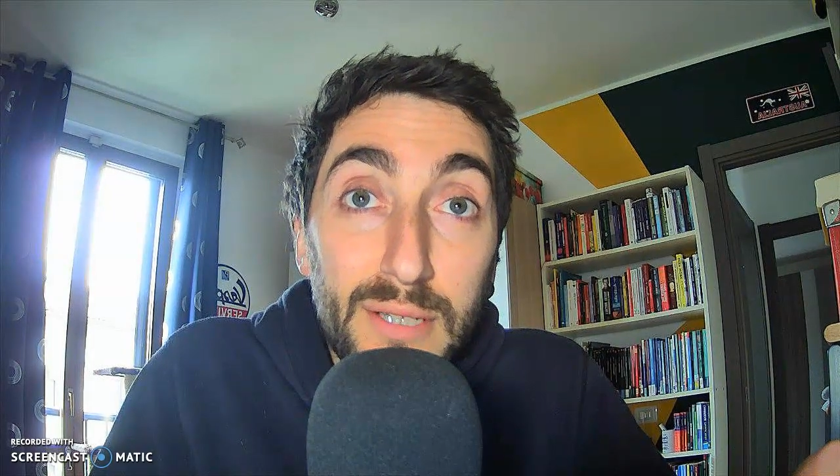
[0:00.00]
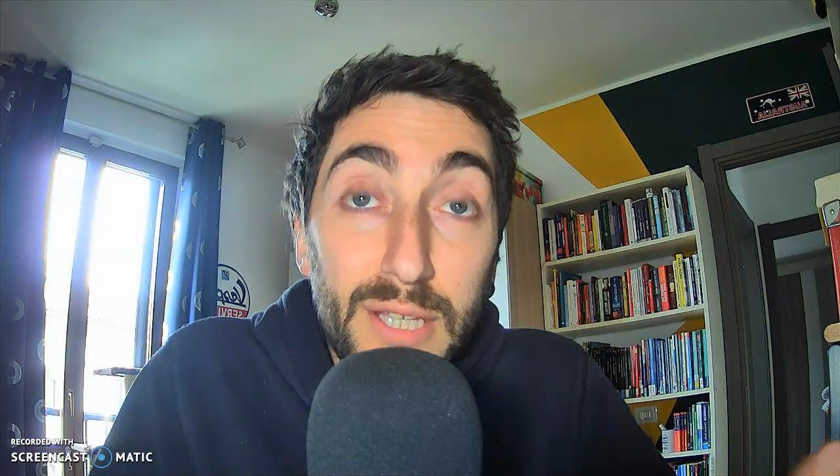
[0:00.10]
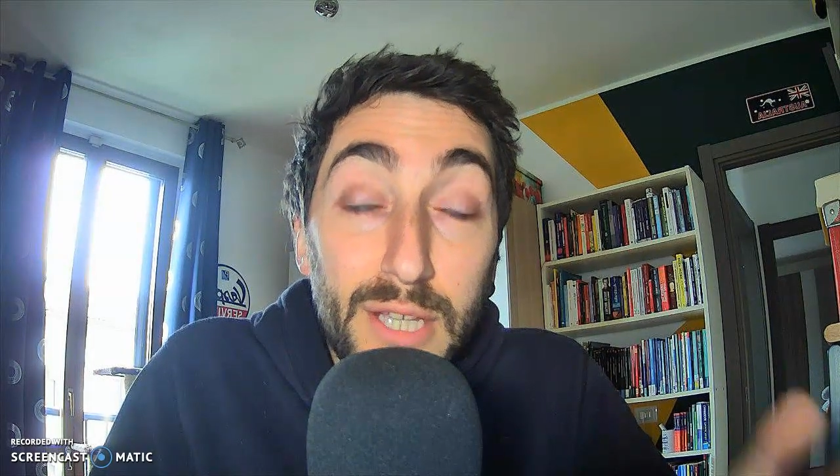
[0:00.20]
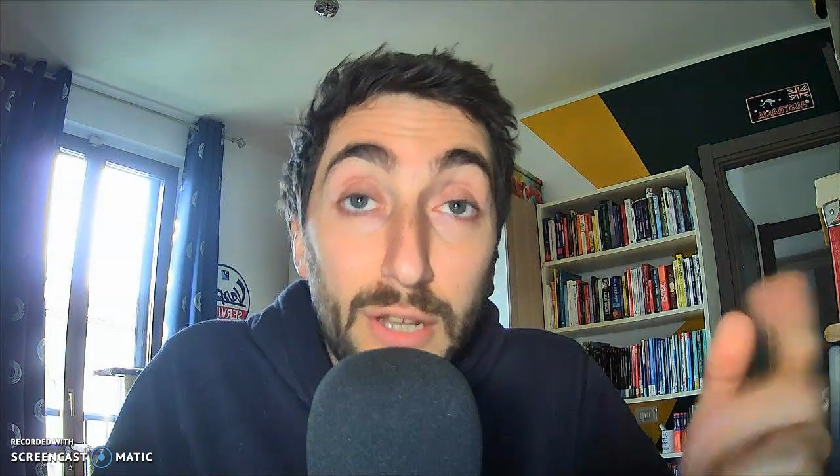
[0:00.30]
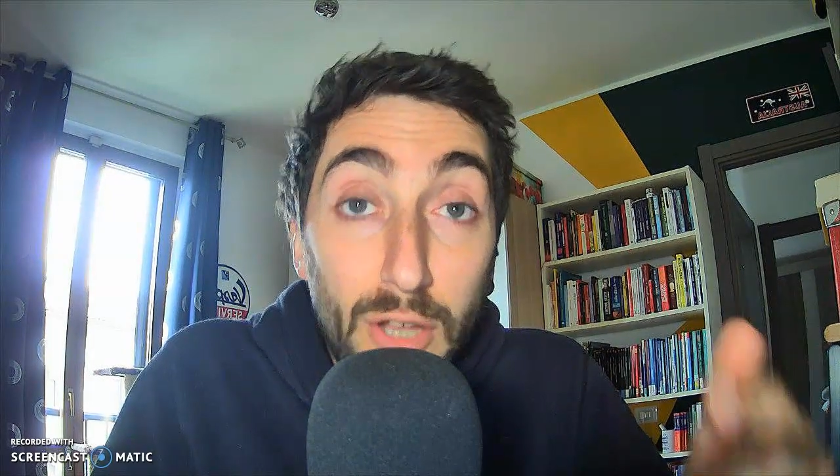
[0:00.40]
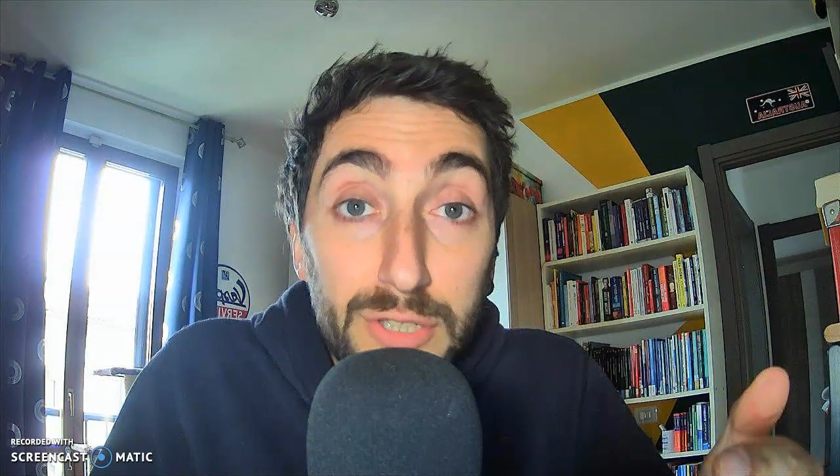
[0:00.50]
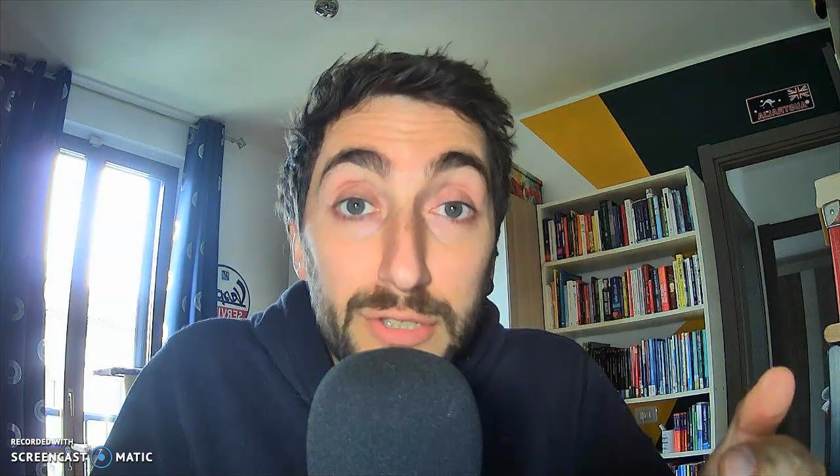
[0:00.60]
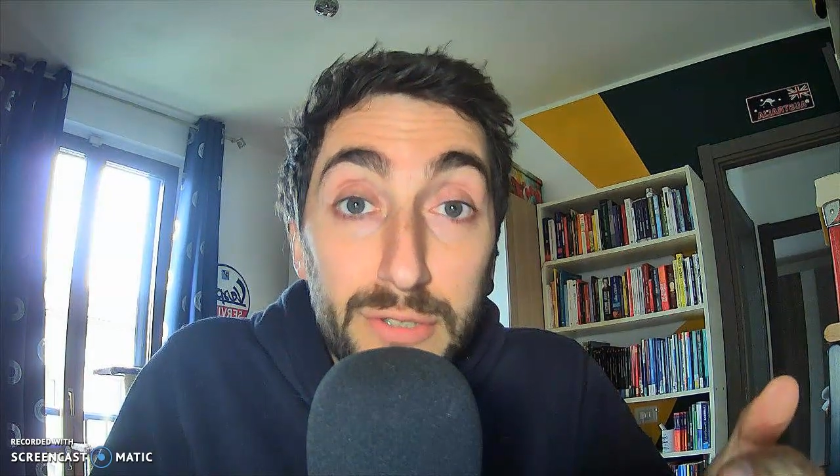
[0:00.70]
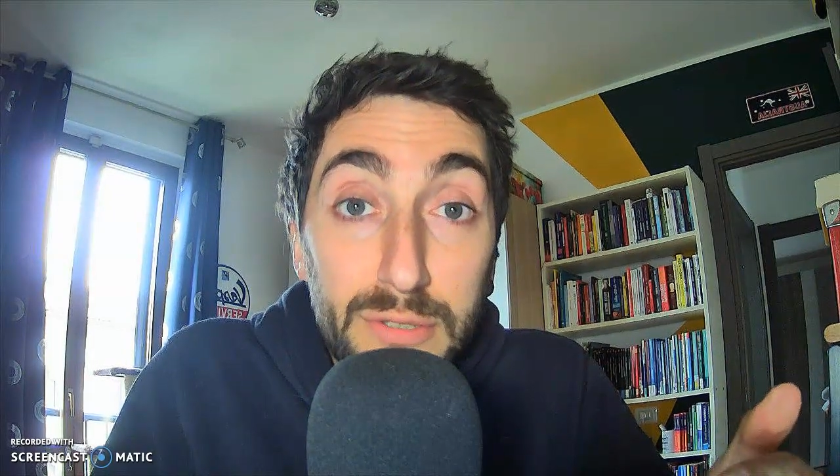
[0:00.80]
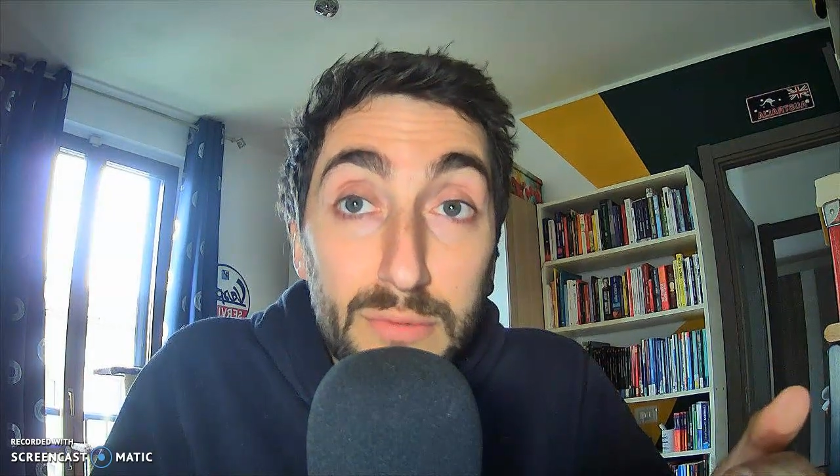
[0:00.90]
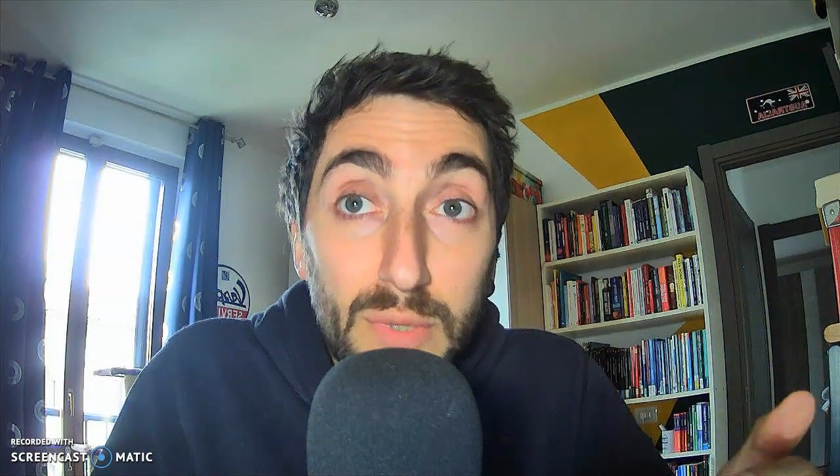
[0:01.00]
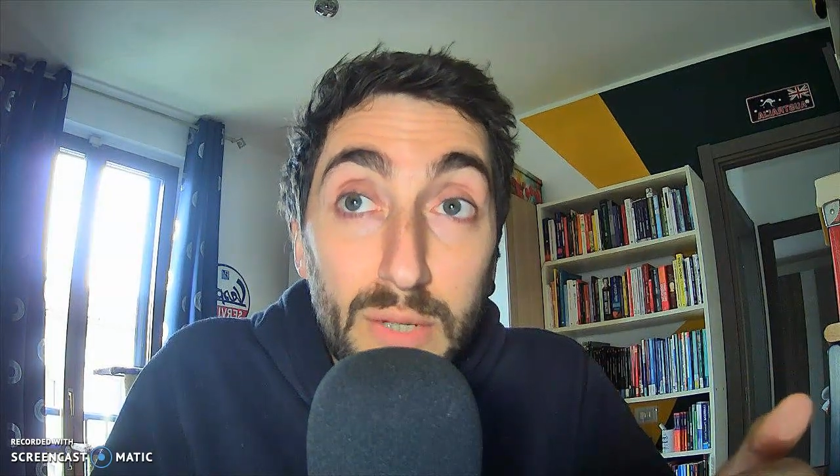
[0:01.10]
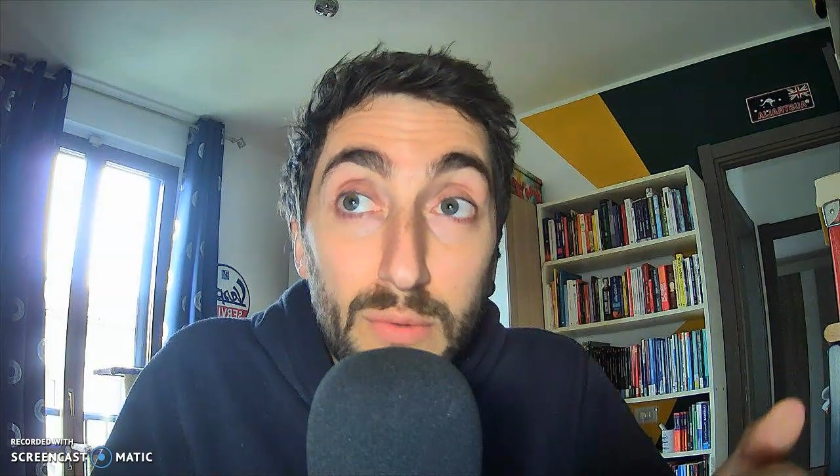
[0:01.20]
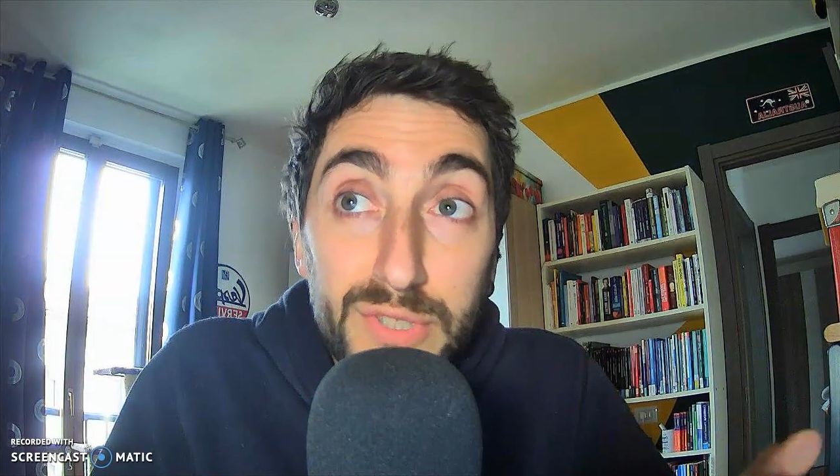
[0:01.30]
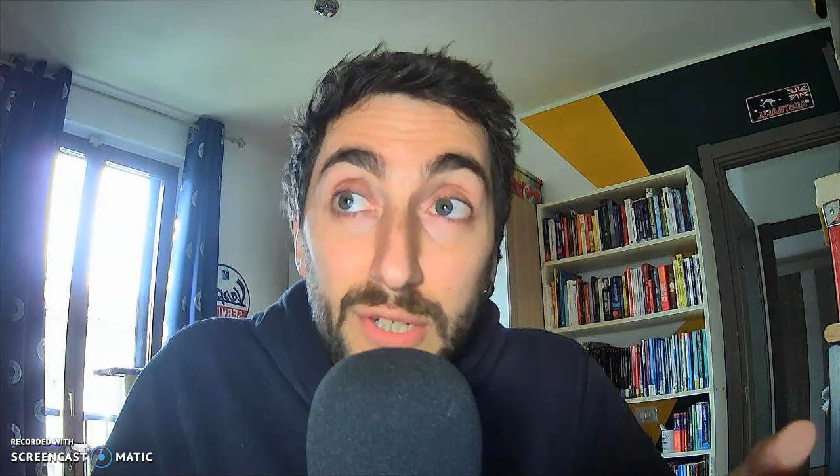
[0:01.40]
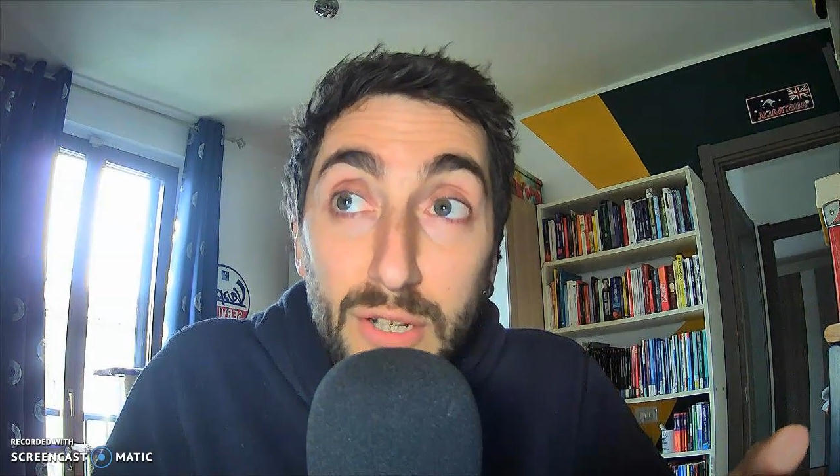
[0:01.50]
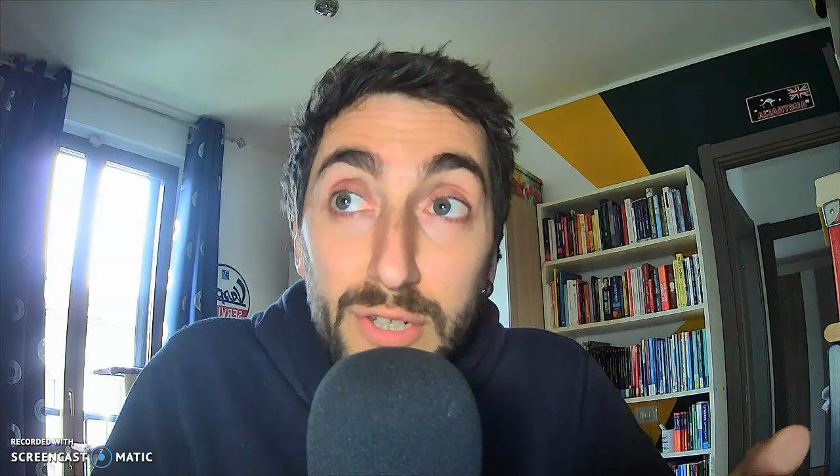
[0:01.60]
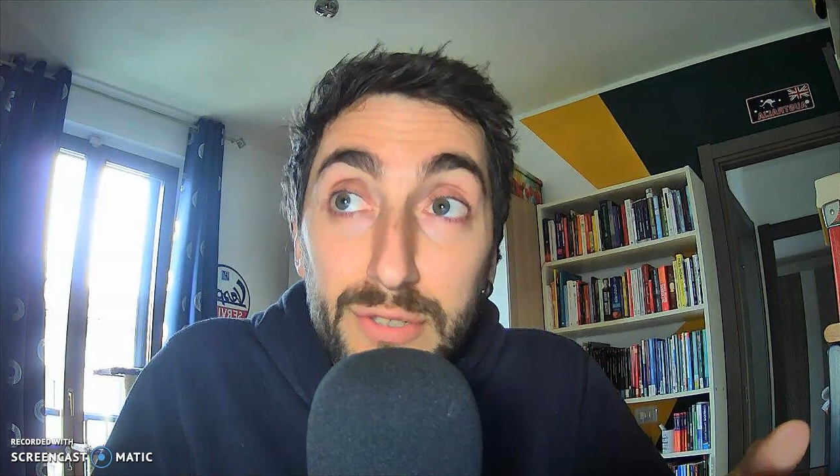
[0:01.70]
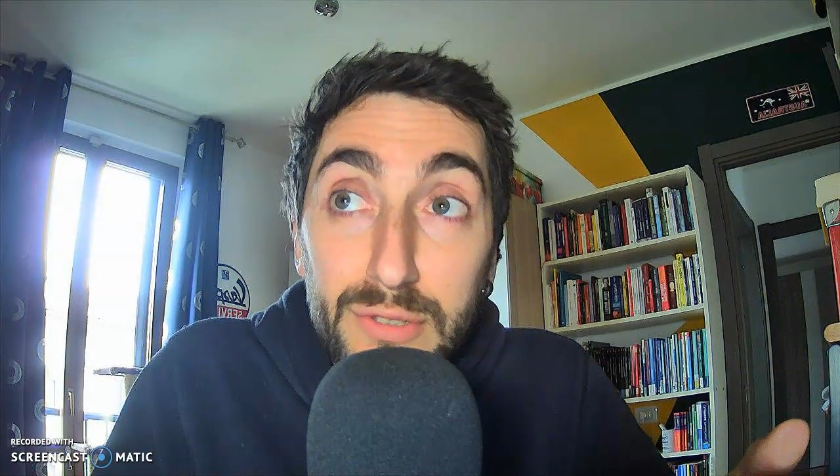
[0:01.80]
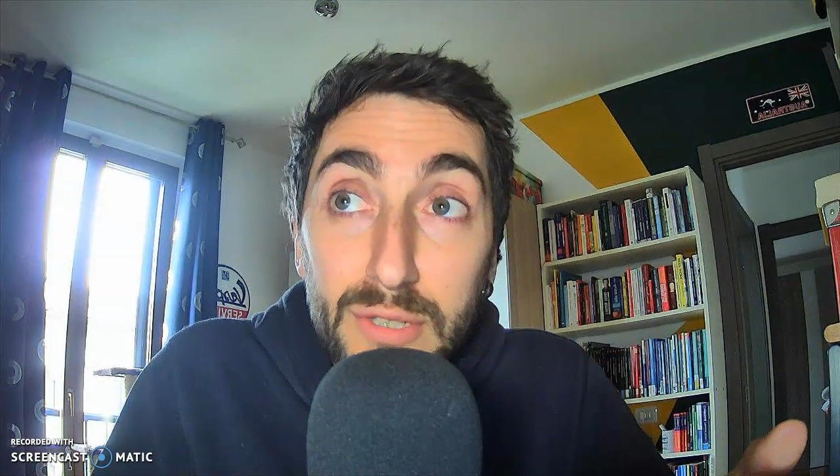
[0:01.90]
in London, when I was in
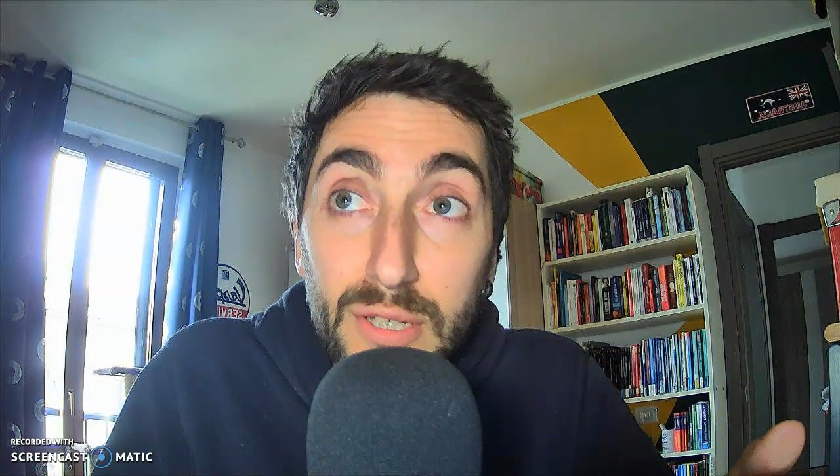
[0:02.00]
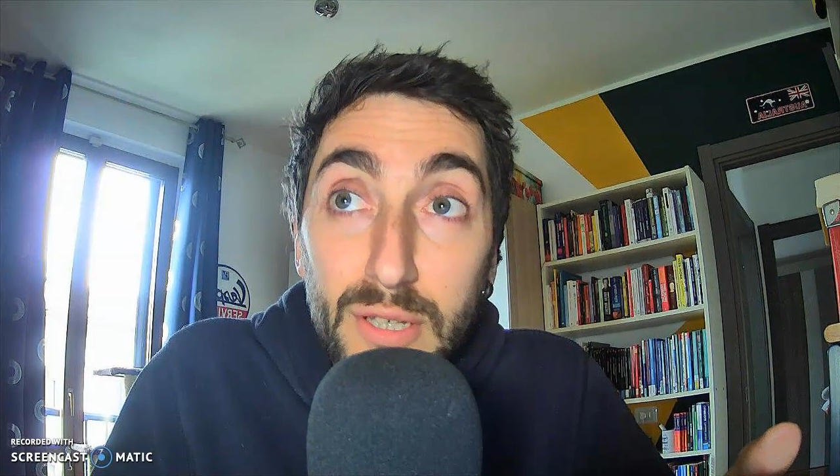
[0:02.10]
London,